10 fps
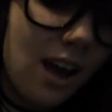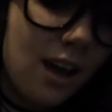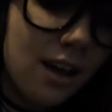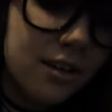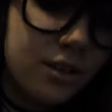
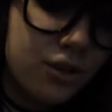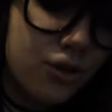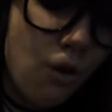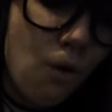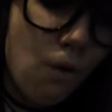And
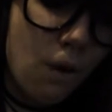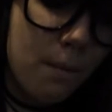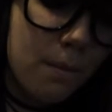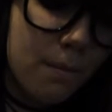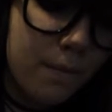so,
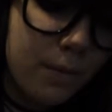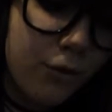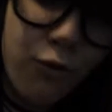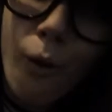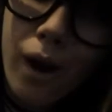
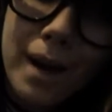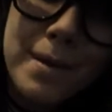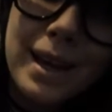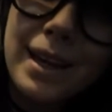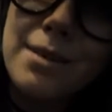before I
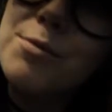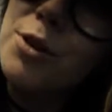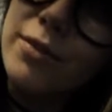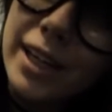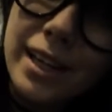make any
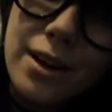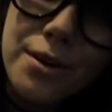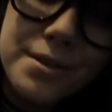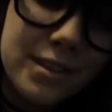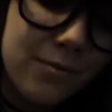more
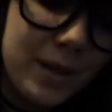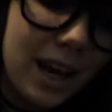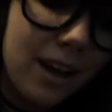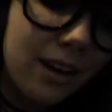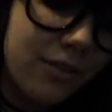videos of
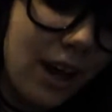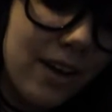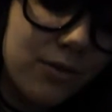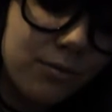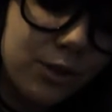me, if
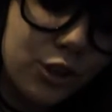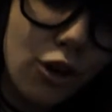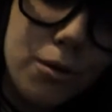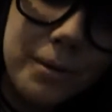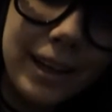I ever
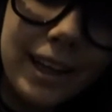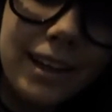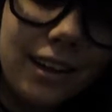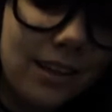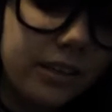start playing
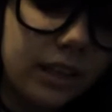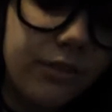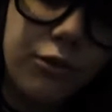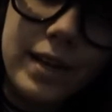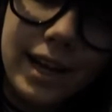it, because
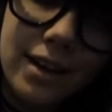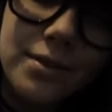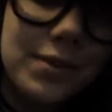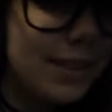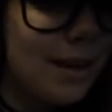I freak
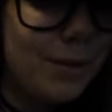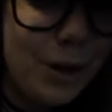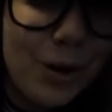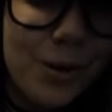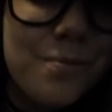out, because I'm
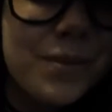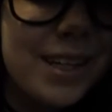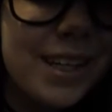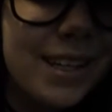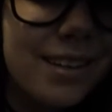a girl,
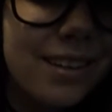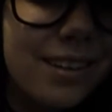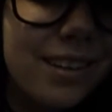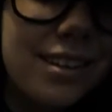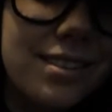and
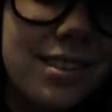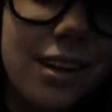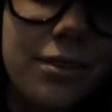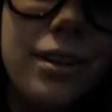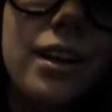that's
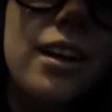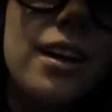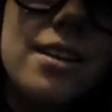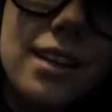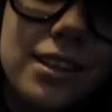not
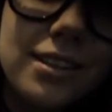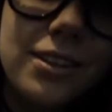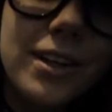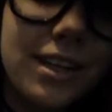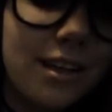
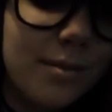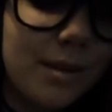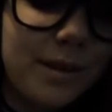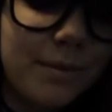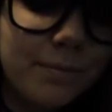sexist or anything,
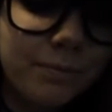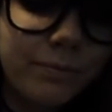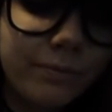but I mean,